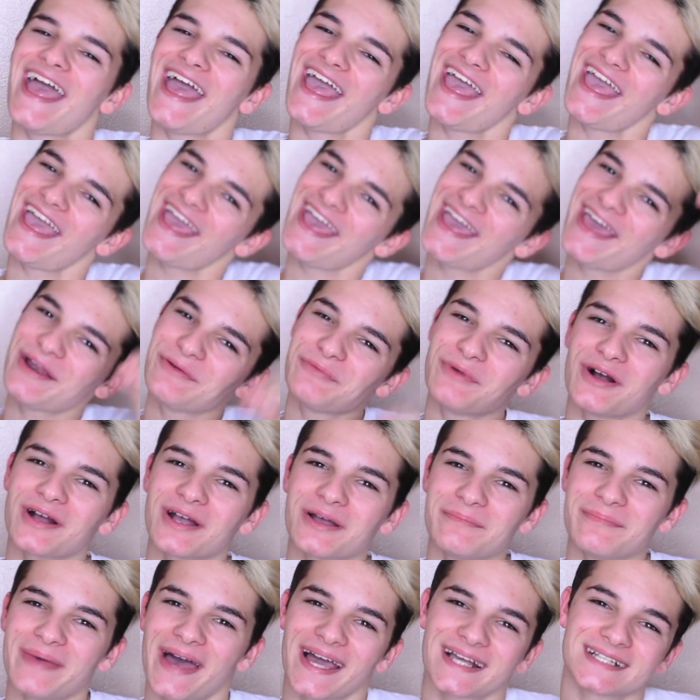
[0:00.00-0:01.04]
and
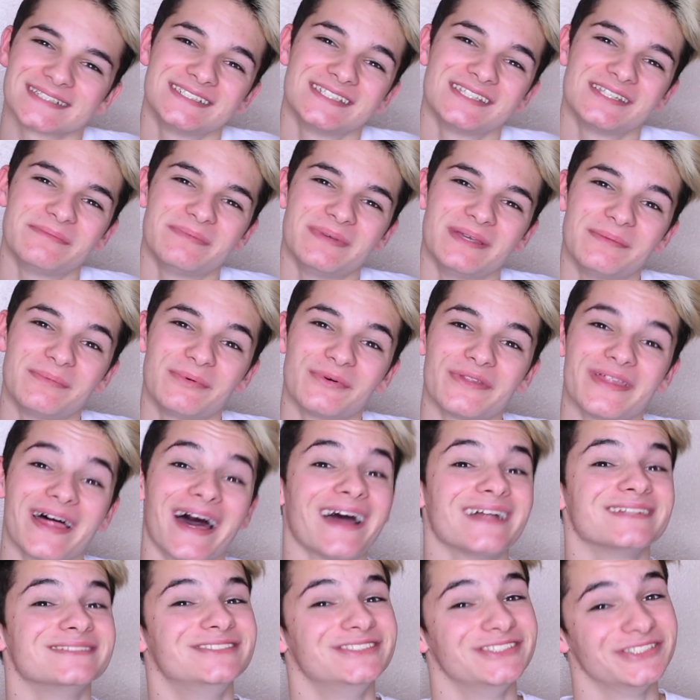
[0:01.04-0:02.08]
welcome back to the people
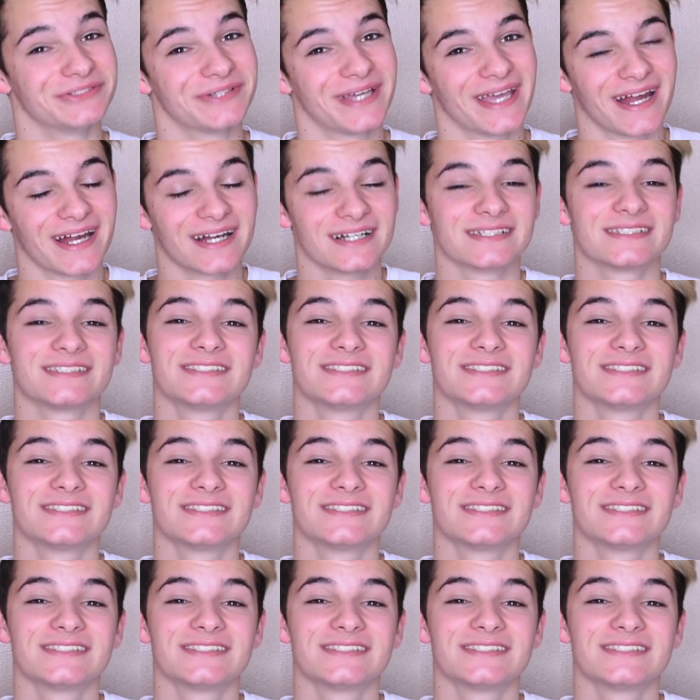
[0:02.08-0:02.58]
that do care.